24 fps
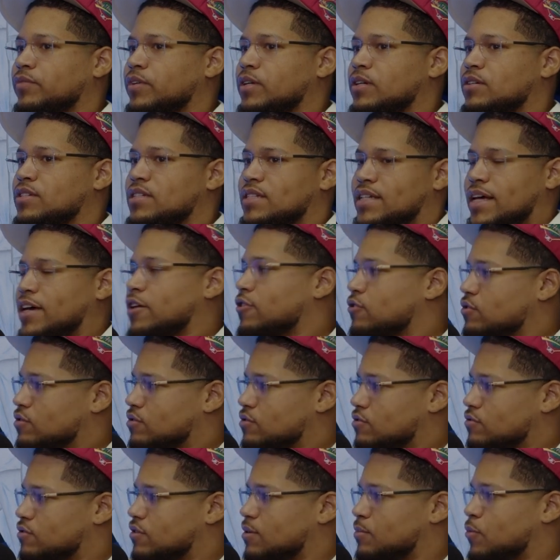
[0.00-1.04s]

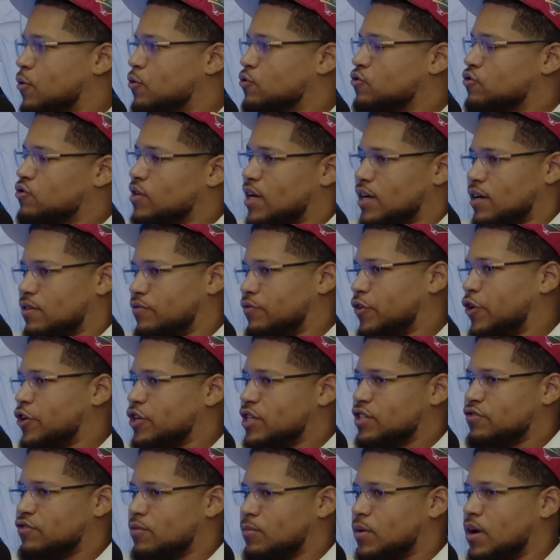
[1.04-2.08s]
sales, the most like
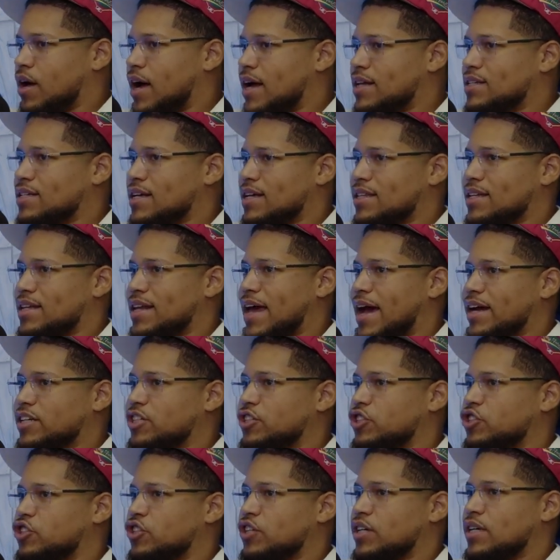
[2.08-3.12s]
conversions from content that
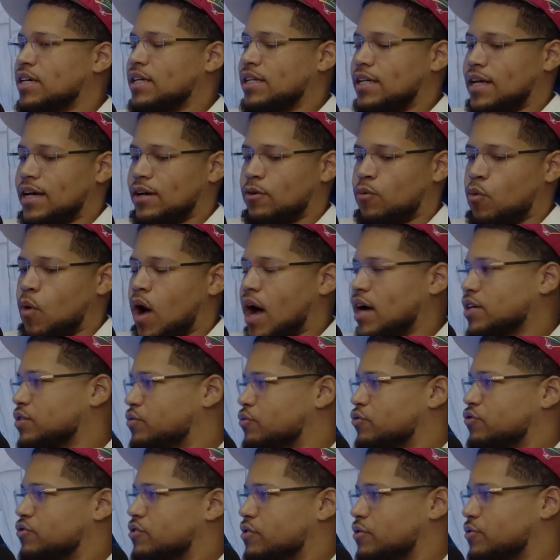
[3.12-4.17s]
actually like walks through
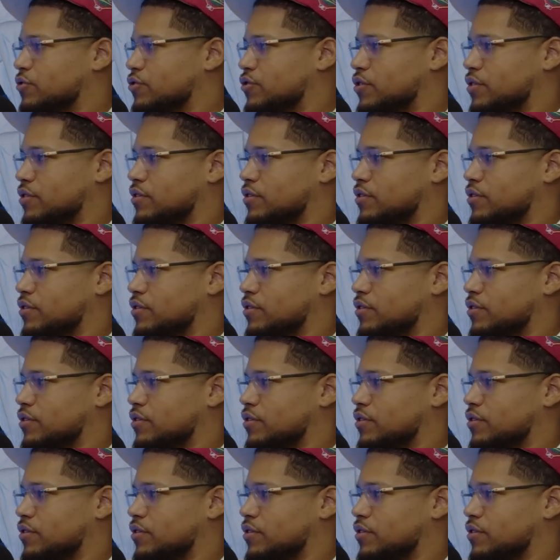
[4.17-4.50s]
the solution.